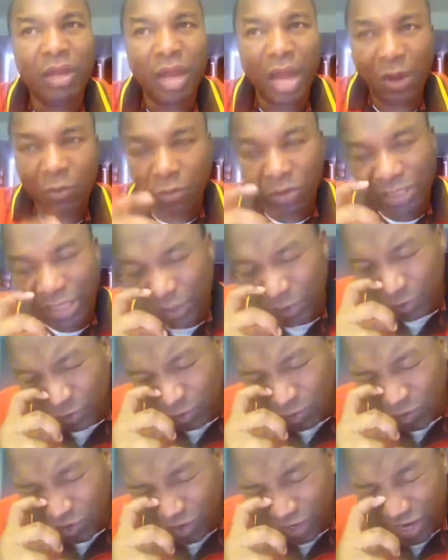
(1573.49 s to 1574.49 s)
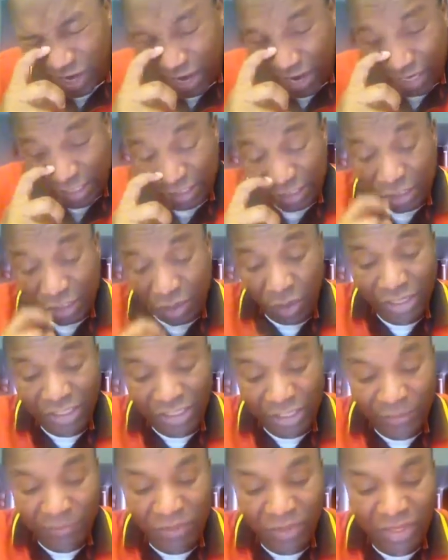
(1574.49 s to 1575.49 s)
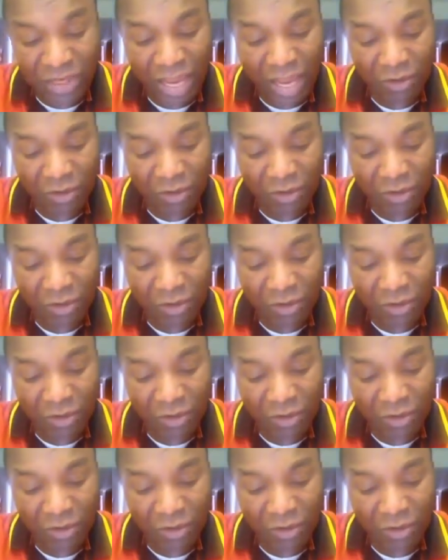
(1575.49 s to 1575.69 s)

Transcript: What are you doing there? Is it not the same thing?